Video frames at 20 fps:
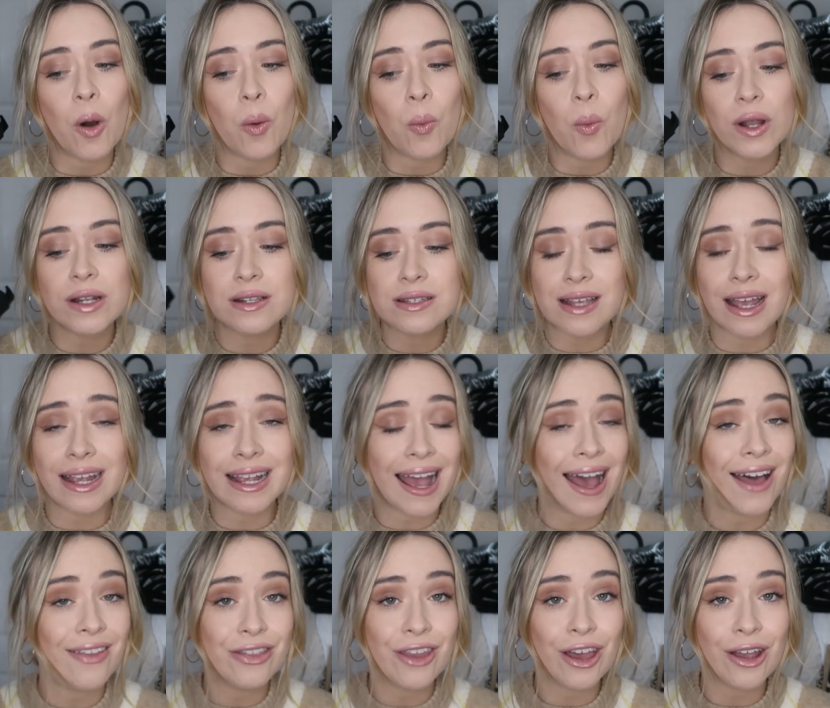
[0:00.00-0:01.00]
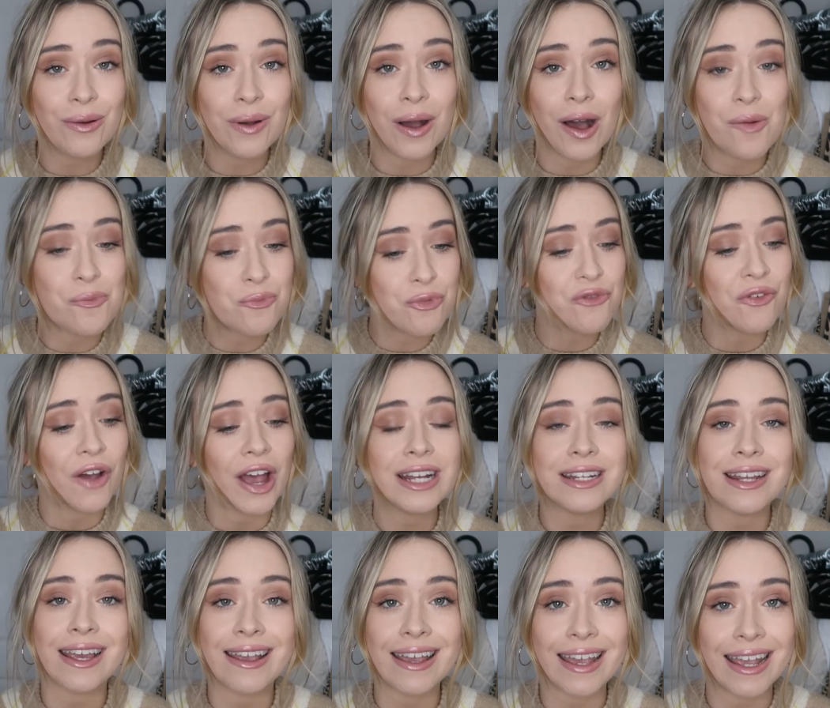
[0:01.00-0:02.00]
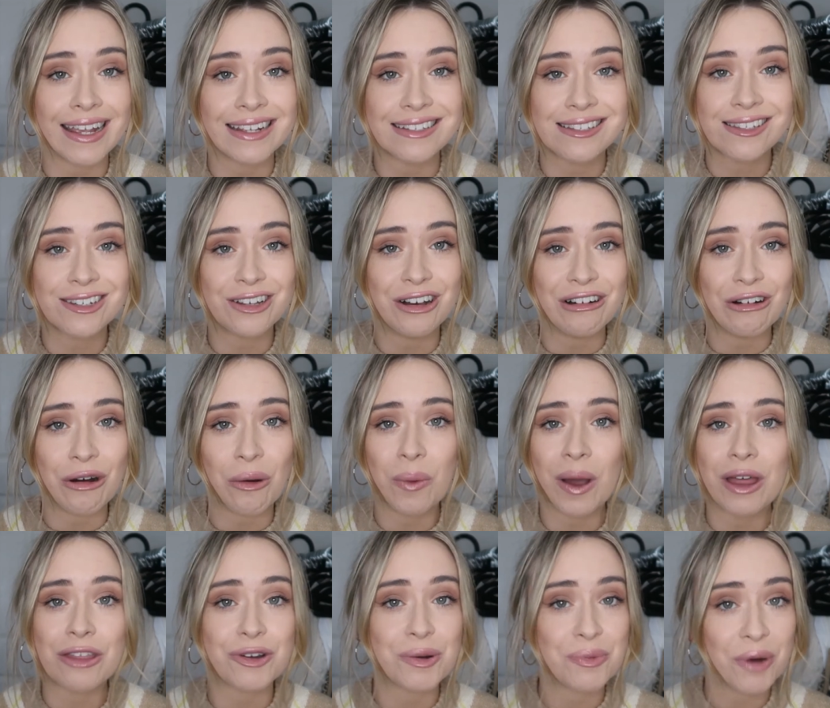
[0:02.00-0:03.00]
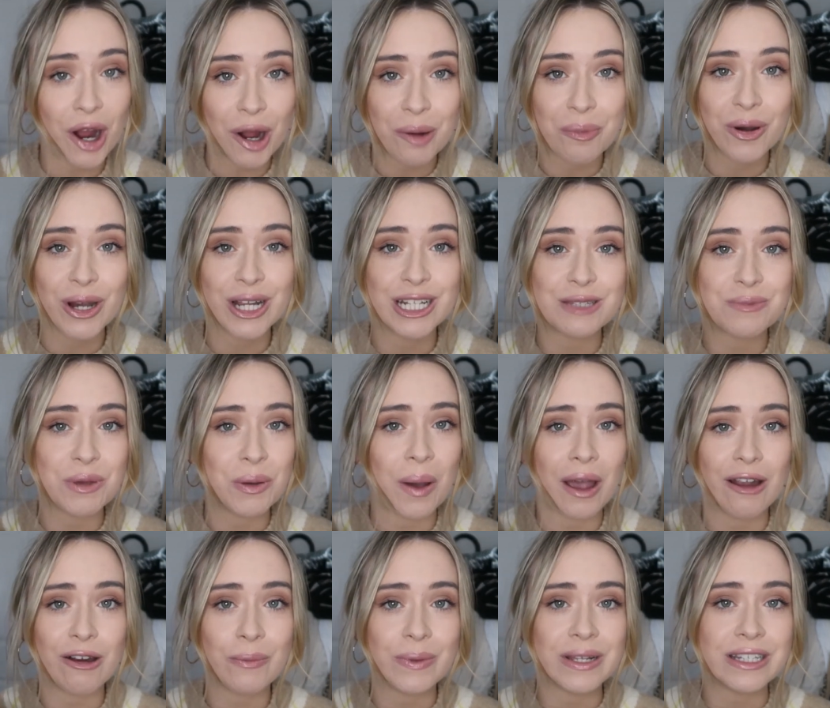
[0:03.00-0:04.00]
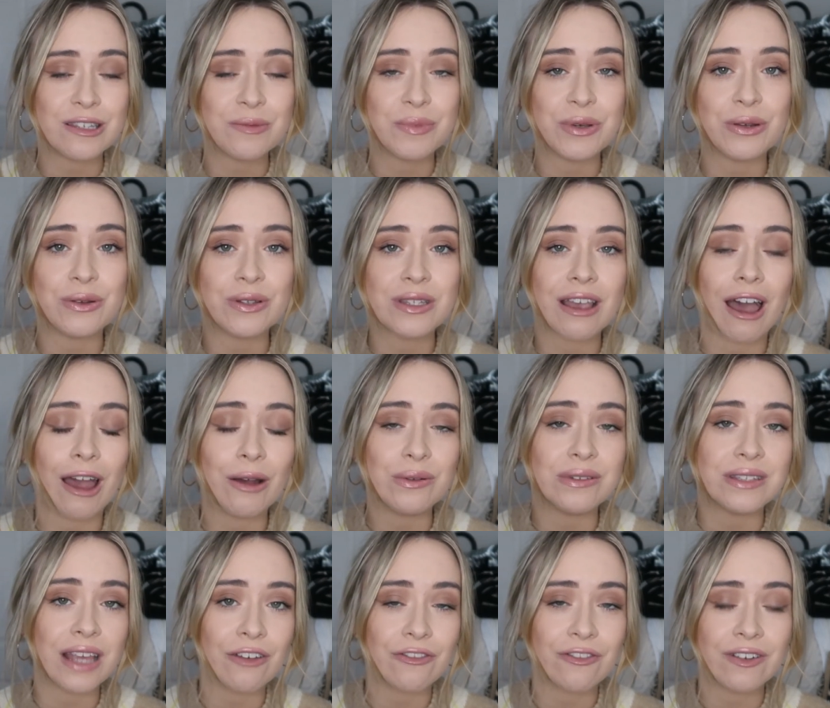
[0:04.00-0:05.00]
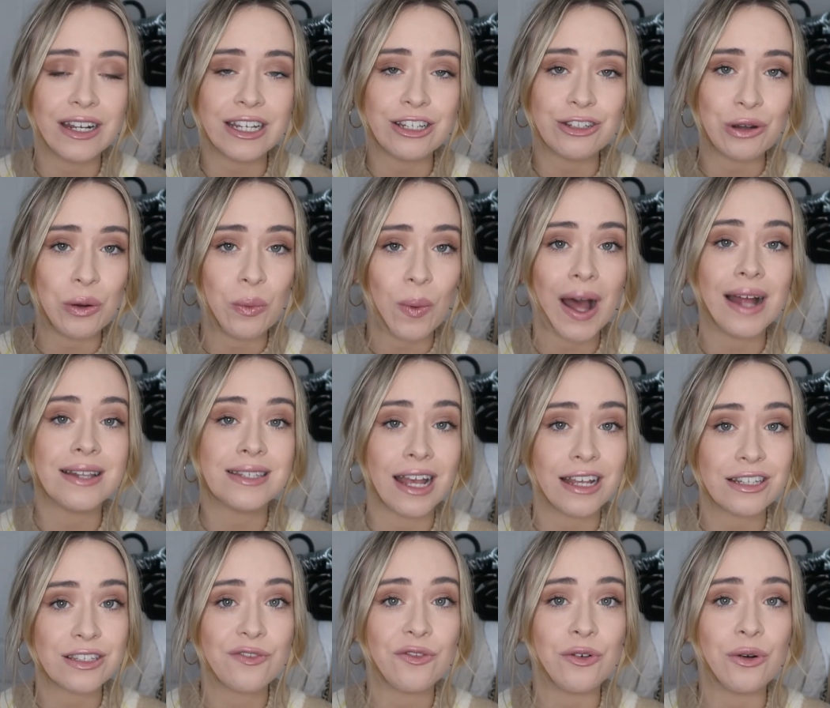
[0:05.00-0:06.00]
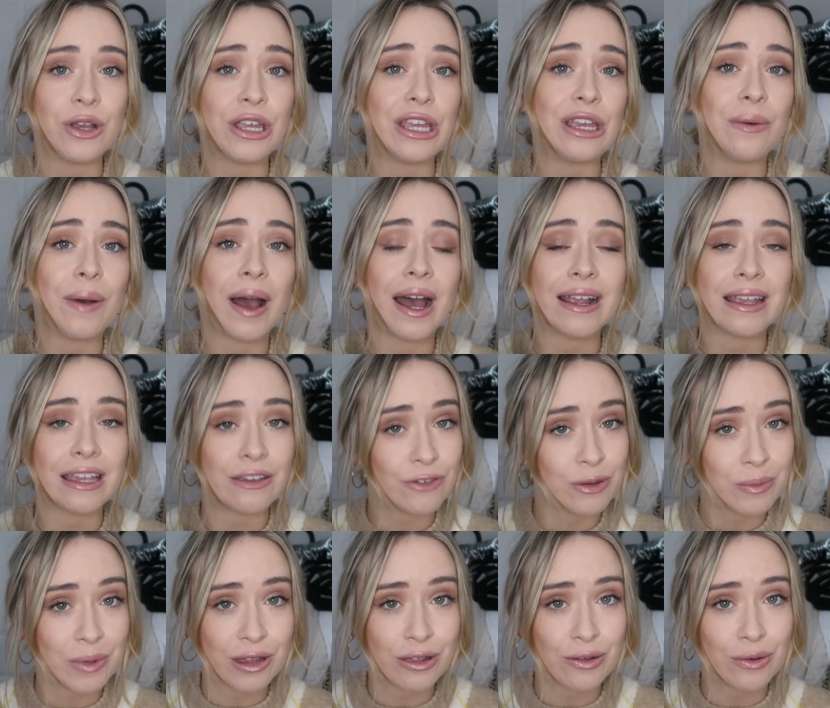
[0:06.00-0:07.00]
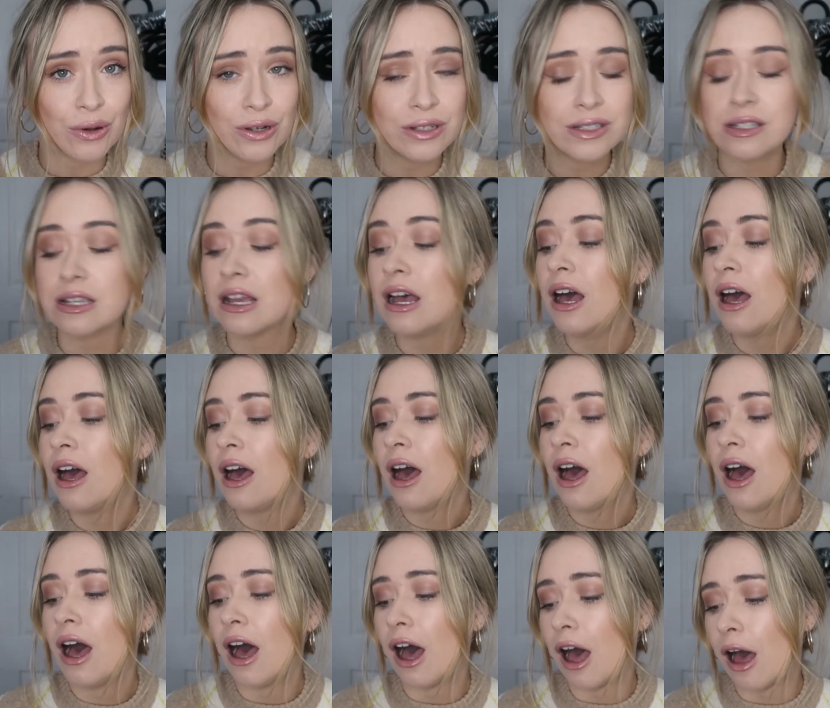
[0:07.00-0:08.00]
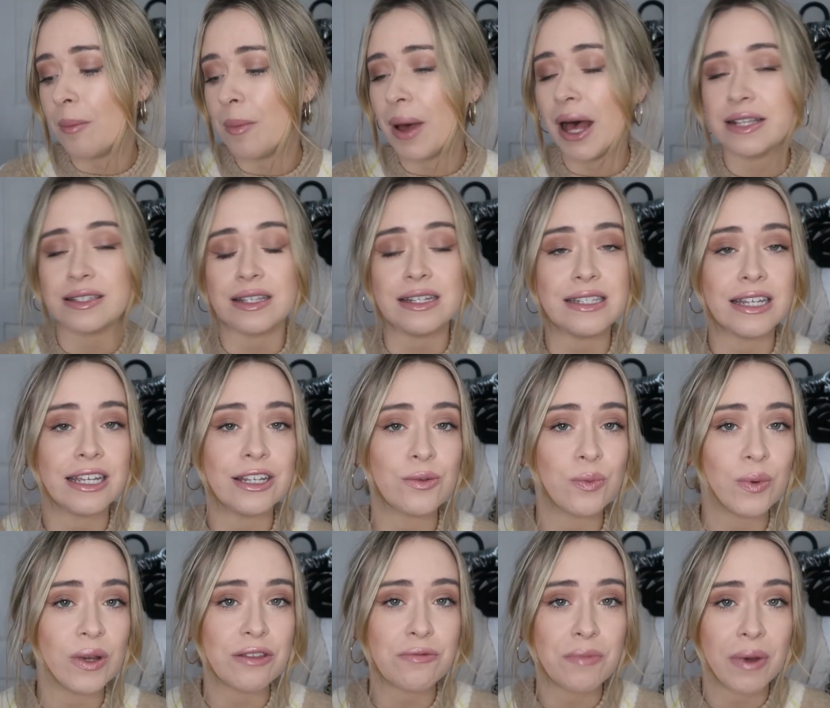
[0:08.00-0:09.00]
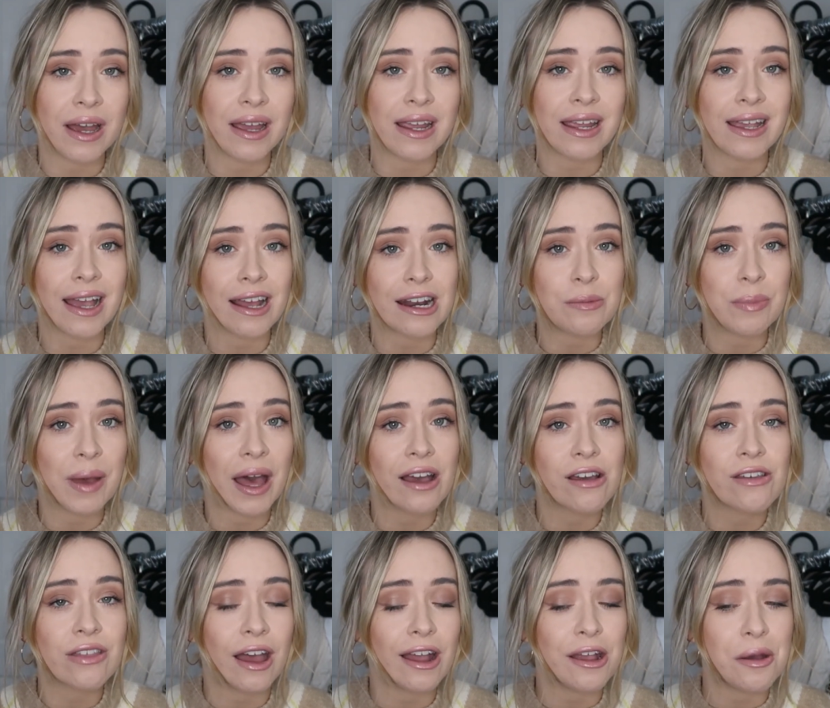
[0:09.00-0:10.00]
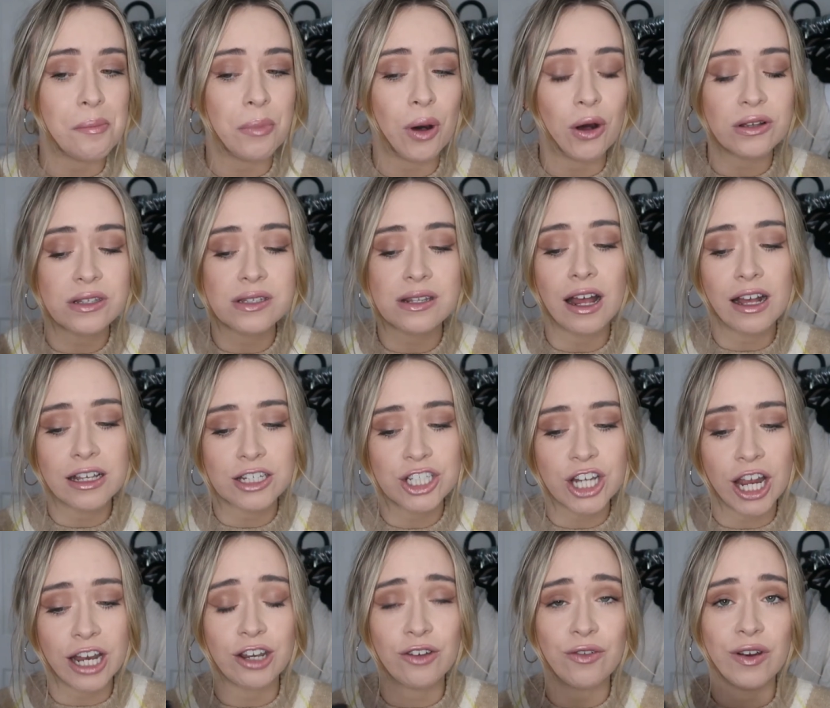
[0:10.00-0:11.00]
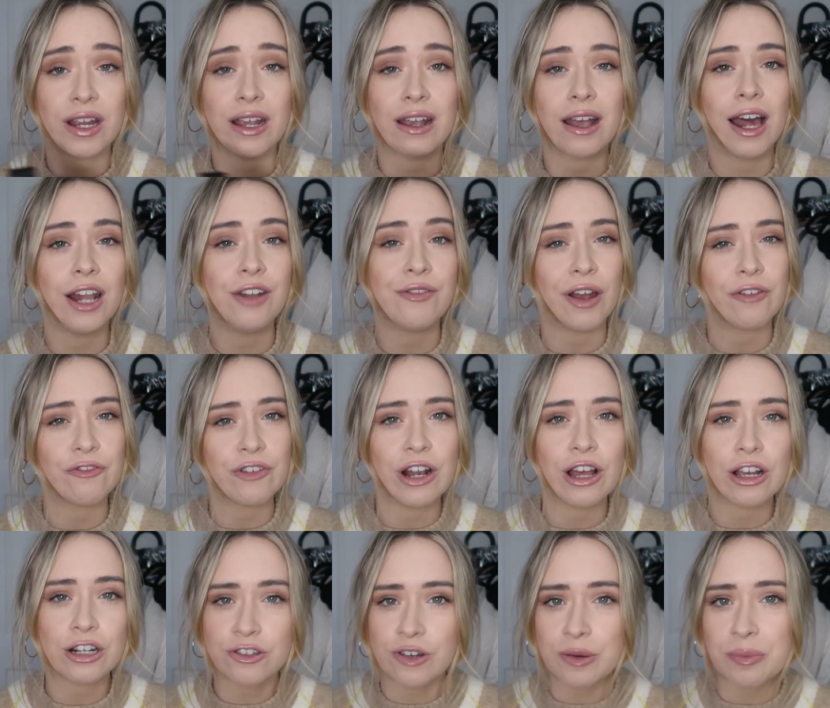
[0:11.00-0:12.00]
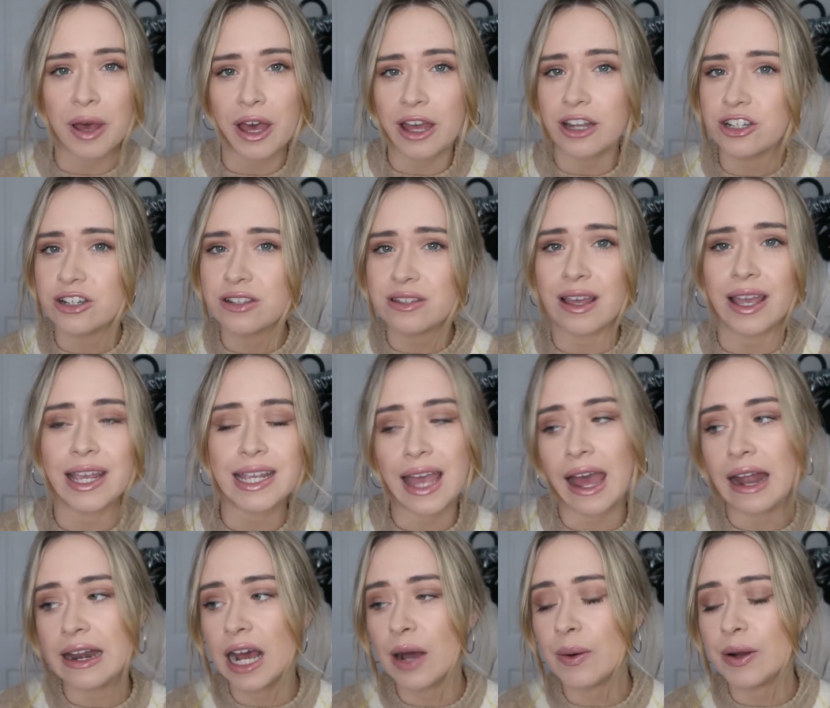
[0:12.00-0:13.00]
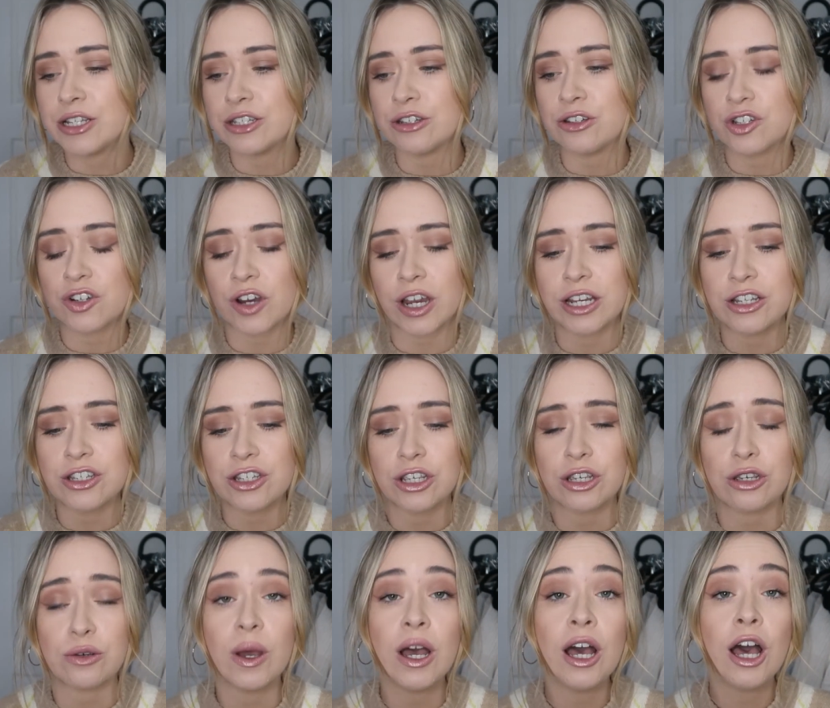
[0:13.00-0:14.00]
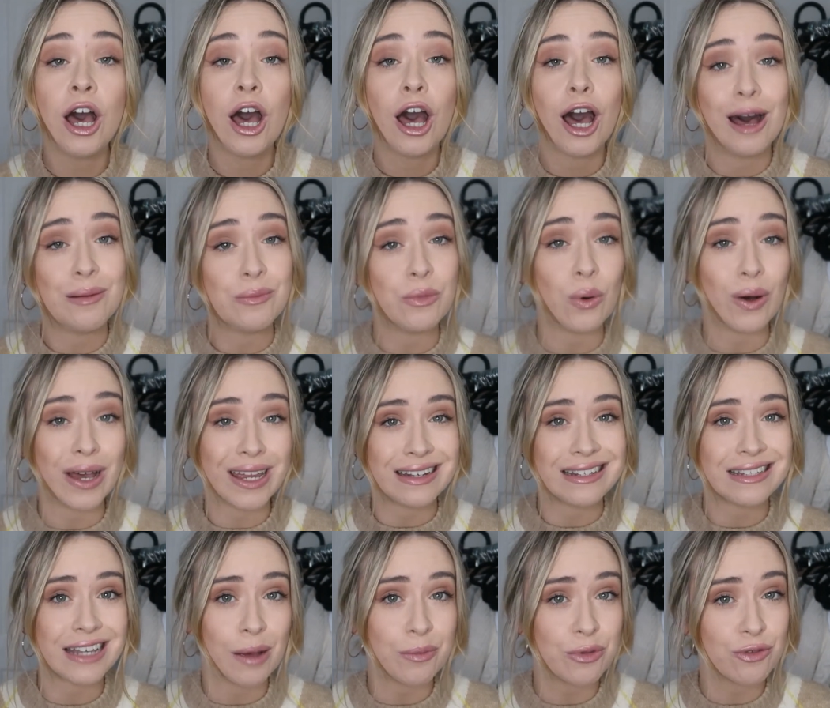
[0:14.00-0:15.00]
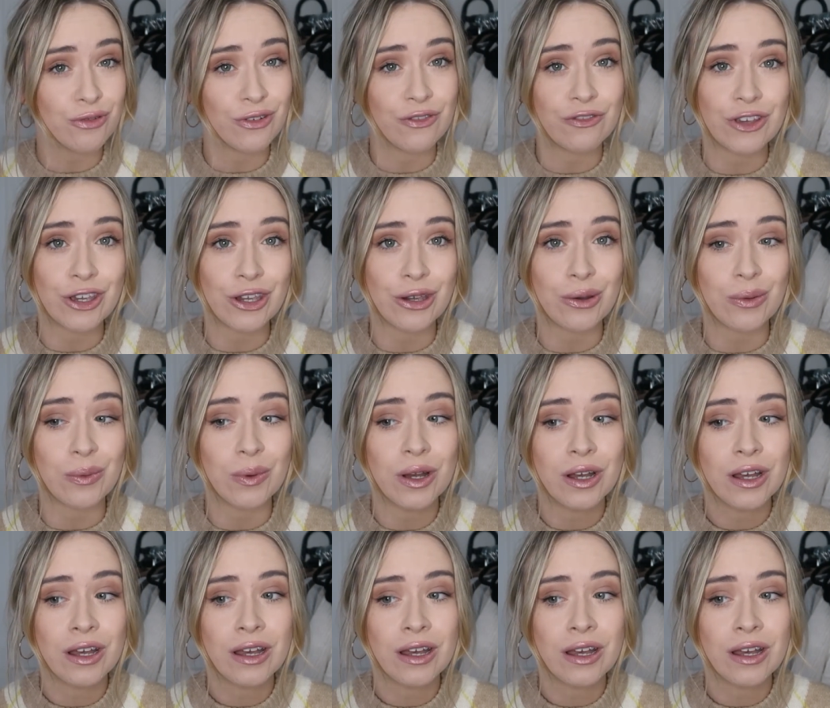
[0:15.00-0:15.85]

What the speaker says: Once I can though, providing it is still weather appropriate to be wearing winter boots, I will definitely do a wear test for you and give you my thoughts. As I did with my GANNI bag that I unboxed last January, and kind of every luxury purchase that I get now, I do try and do a more in-depth review